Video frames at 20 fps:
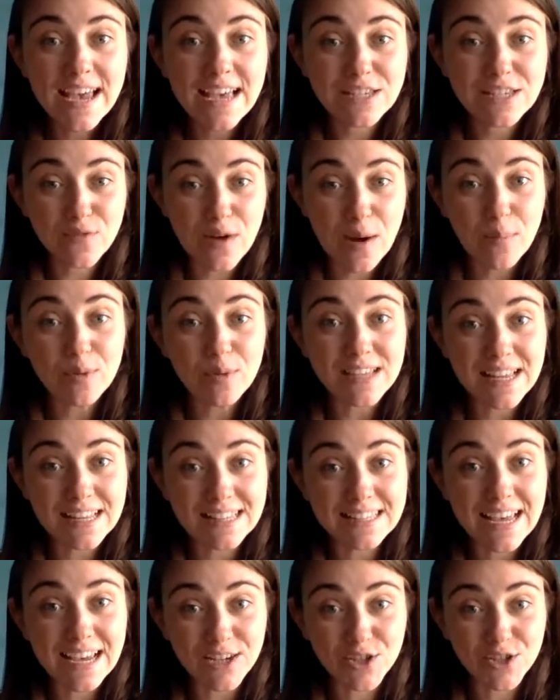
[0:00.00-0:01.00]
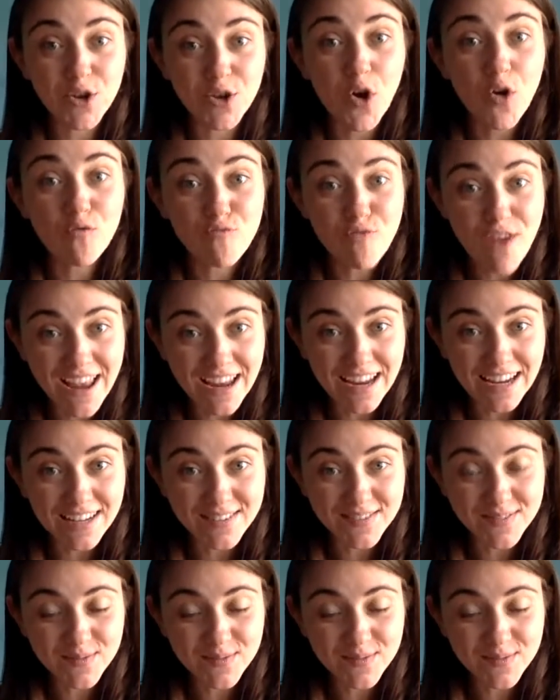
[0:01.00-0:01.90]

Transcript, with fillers: is a representation of rain.